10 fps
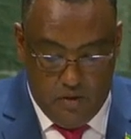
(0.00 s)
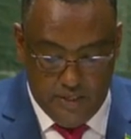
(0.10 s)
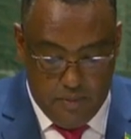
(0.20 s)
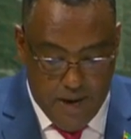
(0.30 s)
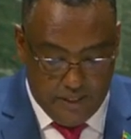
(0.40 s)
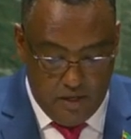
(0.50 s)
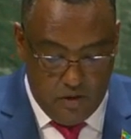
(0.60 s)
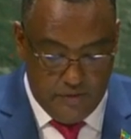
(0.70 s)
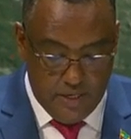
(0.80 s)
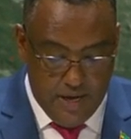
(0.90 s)
On the matter
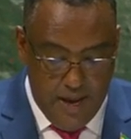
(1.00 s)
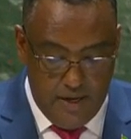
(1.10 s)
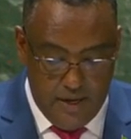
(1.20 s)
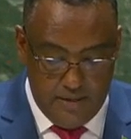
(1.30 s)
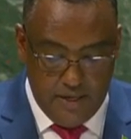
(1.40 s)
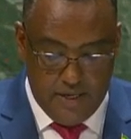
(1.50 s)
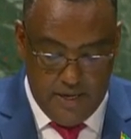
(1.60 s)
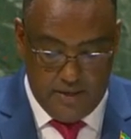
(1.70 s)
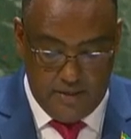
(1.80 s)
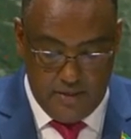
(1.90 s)
of the Nile and the
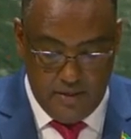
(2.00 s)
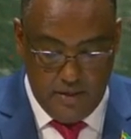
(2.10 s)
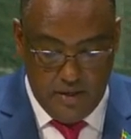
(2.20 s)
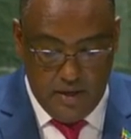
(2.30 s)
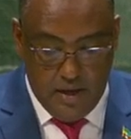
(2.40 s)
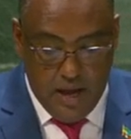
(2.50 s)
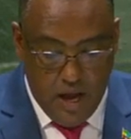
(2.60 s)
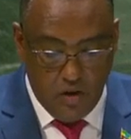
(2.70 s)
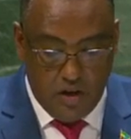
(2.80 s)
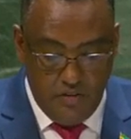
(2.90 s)
Gerd,
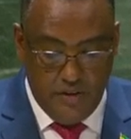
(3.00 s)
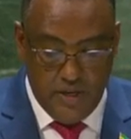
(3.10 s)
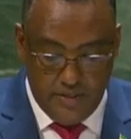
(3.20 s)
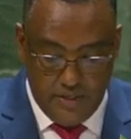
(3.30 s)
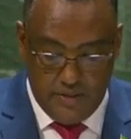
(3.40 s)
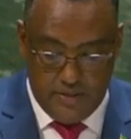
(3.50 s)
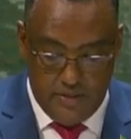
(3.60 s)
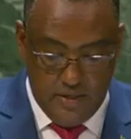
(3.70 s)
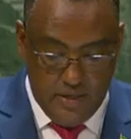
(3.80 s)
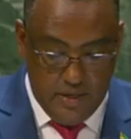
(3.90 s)
our confidence
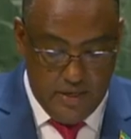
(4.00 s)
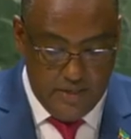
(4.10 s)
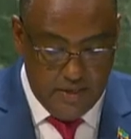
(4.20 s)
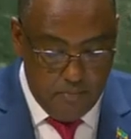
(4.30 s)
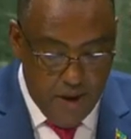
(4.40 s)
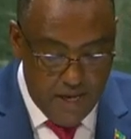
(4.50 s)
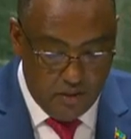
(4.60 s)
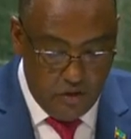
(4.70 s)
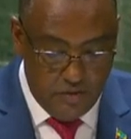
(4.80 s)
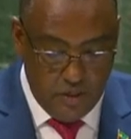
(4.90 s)
is in the
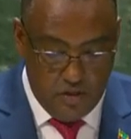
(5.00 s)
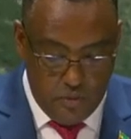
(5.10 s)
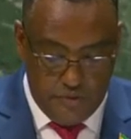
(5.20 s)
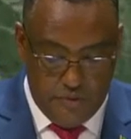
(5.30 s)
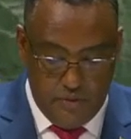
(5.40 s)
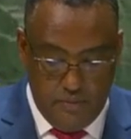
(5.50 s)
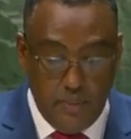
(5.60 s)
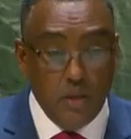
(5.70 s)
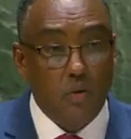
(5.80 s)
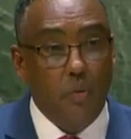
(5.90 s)
might of the truth,
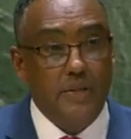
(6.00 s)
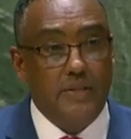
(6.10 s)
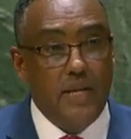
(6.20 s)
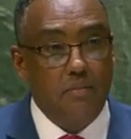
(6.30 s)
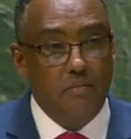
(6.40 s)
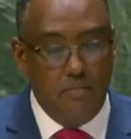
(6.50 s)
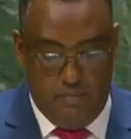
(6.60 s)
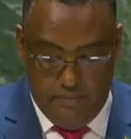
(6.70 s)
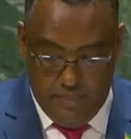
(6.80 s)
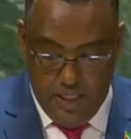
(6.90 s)
wisdom,
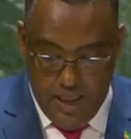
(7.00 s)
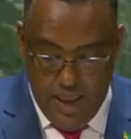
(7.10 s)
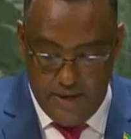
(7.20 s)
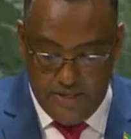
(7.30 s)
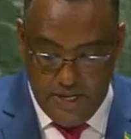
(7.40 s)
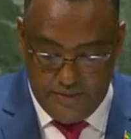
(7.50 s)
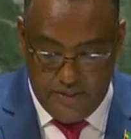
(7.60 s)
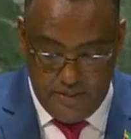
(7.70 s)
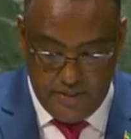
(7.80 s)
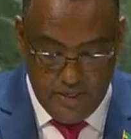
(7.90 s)
and
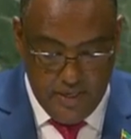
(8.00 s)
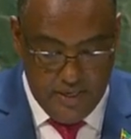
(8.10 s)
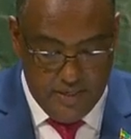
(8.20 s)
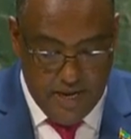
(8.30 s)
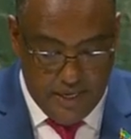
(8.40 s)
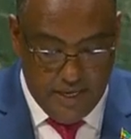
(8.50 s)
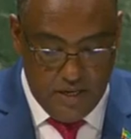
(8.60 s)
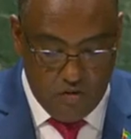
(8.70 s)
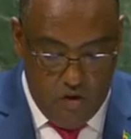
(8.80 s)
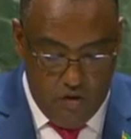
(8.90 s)
justice that
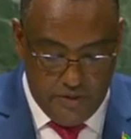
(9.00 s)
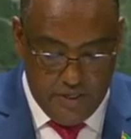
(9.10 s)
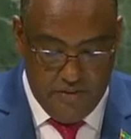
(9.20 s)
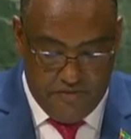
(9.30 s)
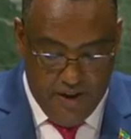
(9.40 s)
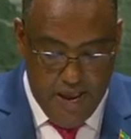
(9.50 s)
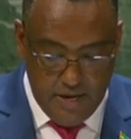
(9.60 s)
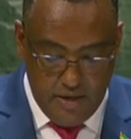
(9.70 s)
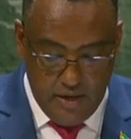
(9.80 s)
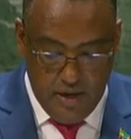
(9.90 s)
has always
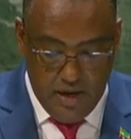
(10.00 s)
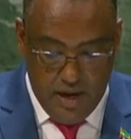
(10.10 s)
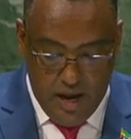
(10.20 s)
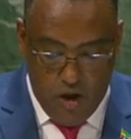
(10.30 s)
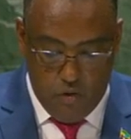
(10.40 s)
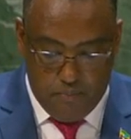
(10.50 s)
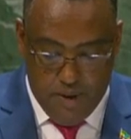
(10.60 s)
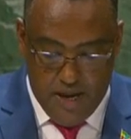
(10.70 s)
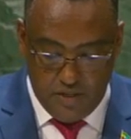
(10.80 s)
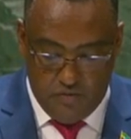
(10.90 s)
defined our
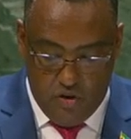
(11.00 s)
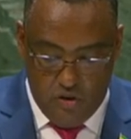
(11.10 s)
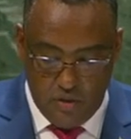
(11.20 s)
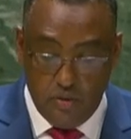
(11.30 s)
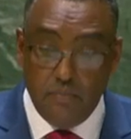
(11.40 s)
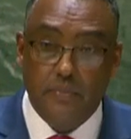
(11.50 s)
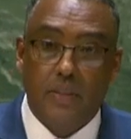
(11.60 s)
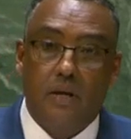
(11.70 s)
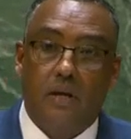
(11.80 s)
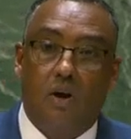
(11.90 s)
path for
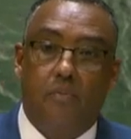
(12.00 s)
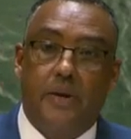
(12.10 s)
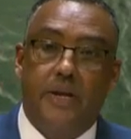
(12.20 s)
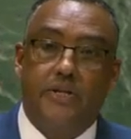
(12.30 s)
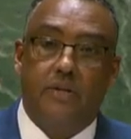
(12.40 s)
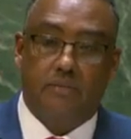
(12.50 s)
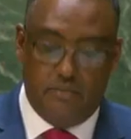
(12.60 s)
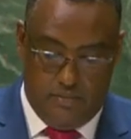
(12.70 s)
cooperation.